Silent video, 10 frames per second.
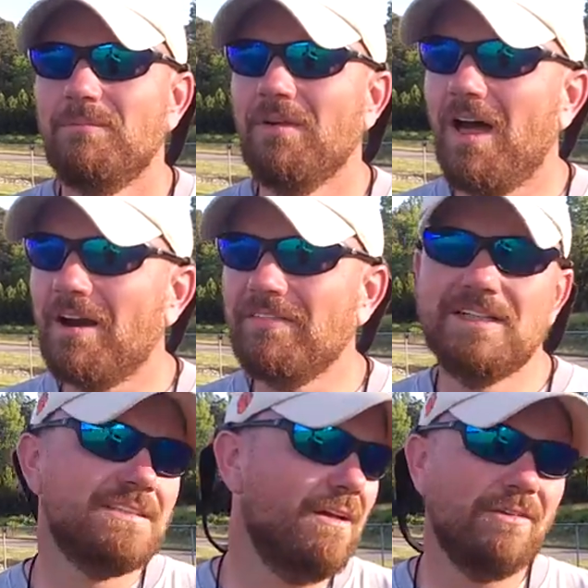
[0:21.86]
A lot of
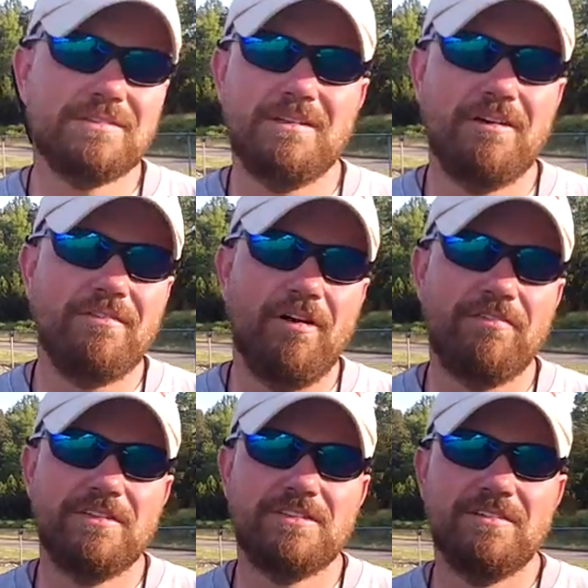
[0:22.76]
install stuff,
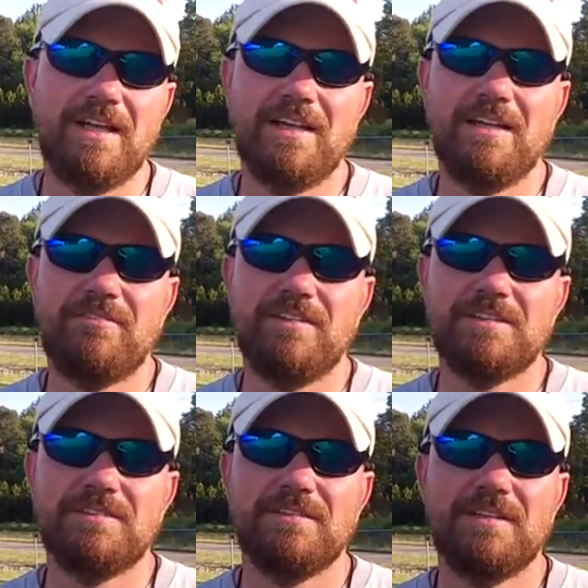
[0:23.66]
offensively and
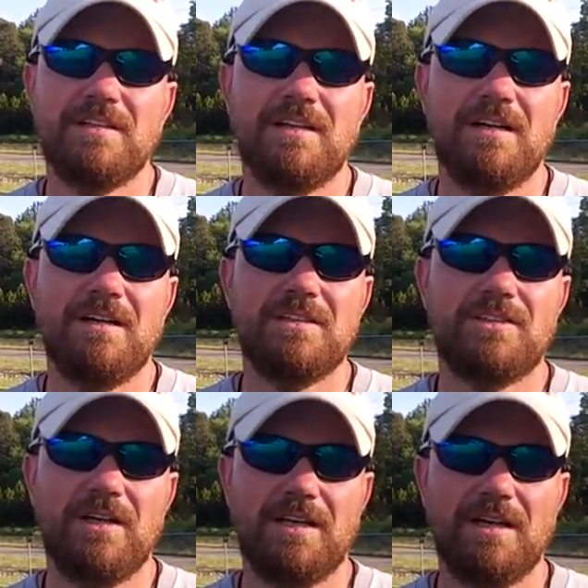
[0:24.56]
defensively,
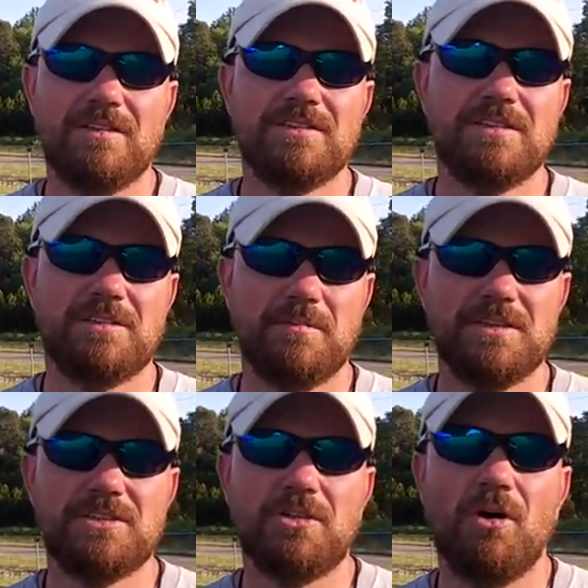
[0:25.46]
trying to get our system
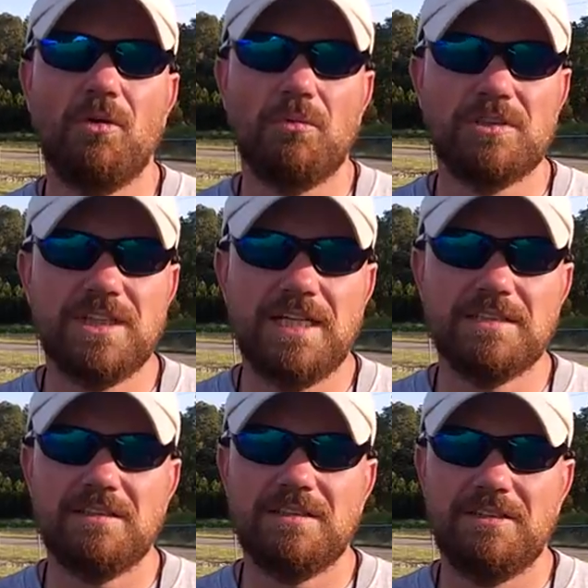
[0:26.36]
installed. We're
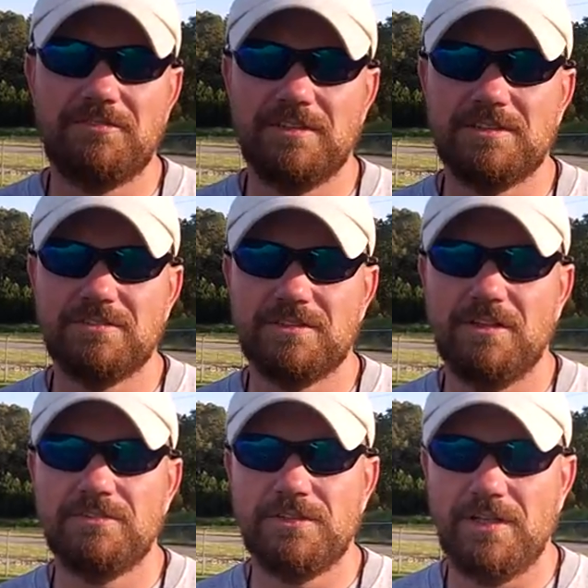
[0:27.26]
changing defensive
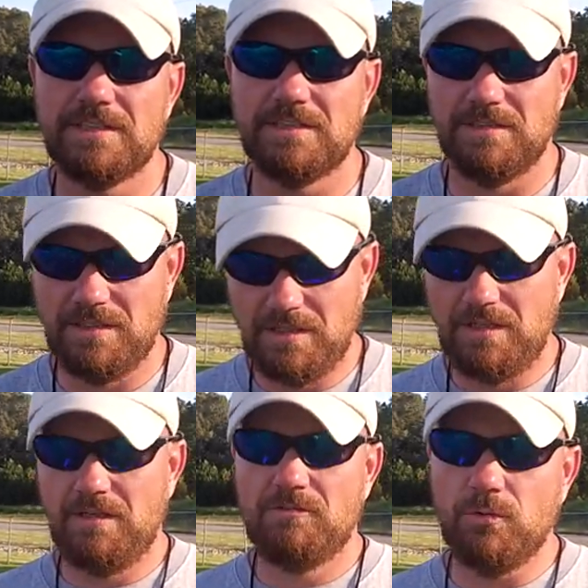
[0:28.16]
stuff, so that's
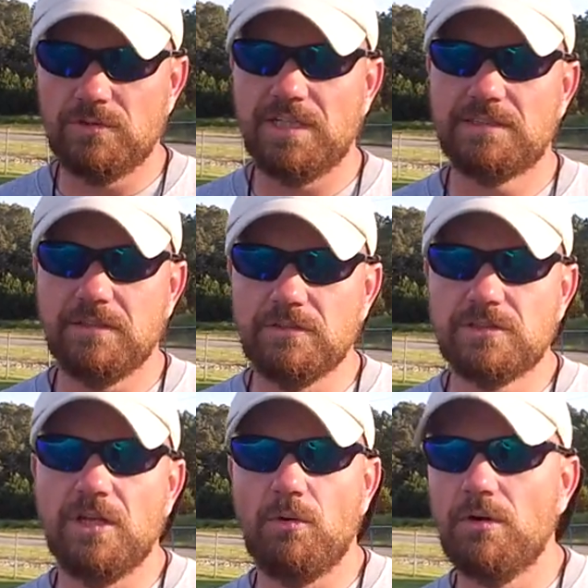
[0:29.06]
a little
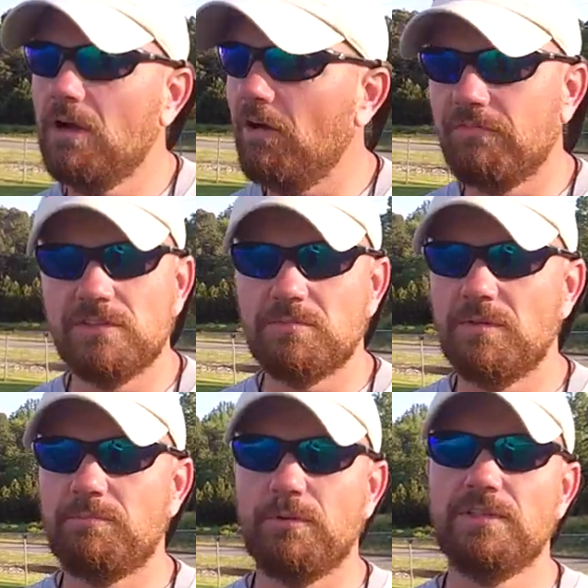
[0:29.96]
slower.
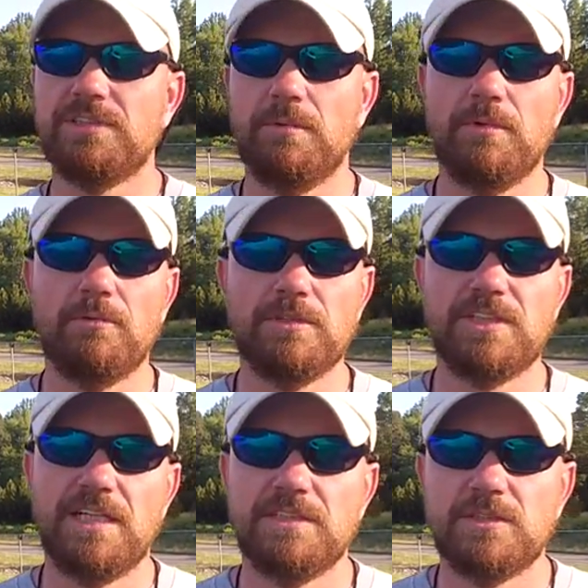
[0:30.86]
Offensively, pretty similar. We're
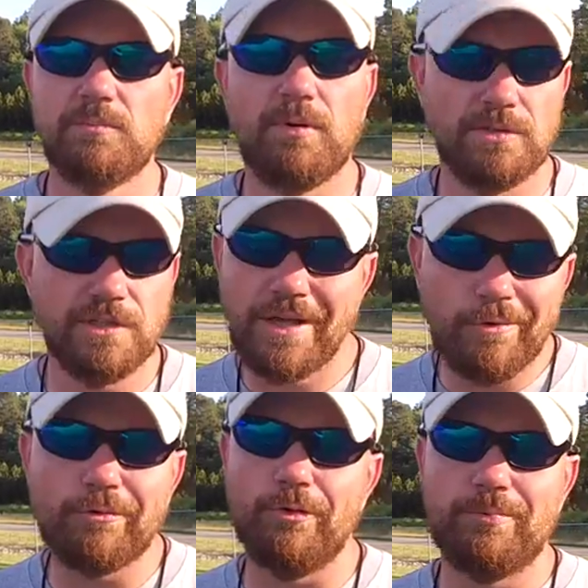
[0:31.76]
changing some
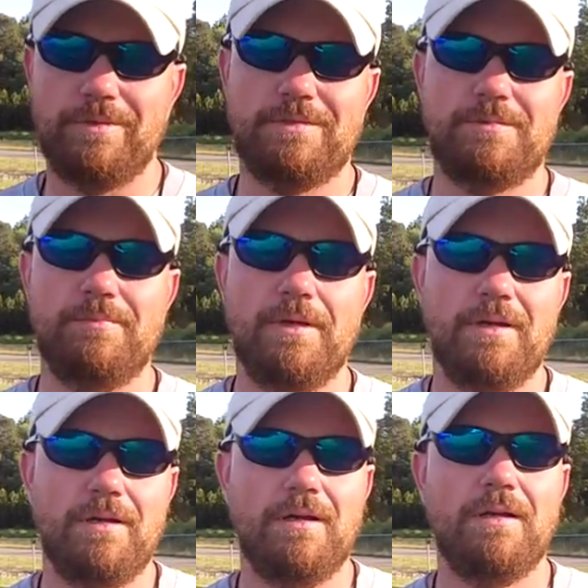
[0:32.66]
personnel groupings, but